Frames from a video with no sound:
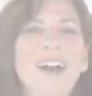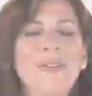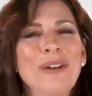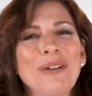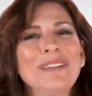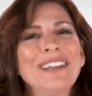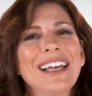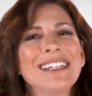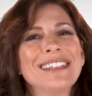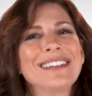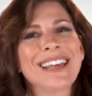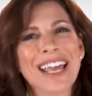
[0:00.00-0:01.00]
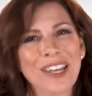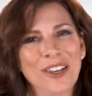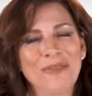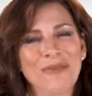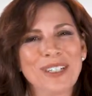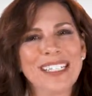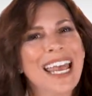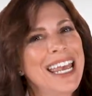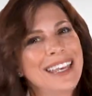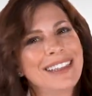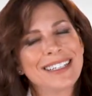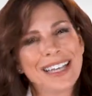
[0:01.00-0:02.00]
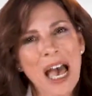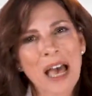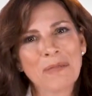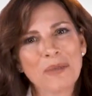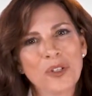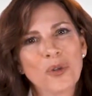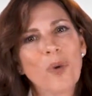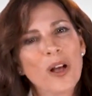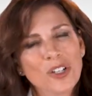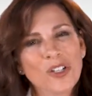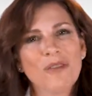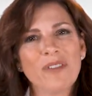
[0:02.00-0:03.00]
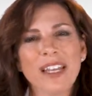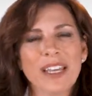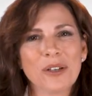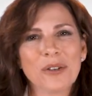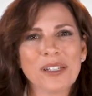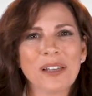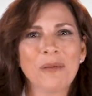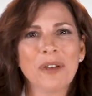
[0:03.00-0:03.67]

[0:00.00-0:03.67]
We would like to thank you for taking the time to watch the videos that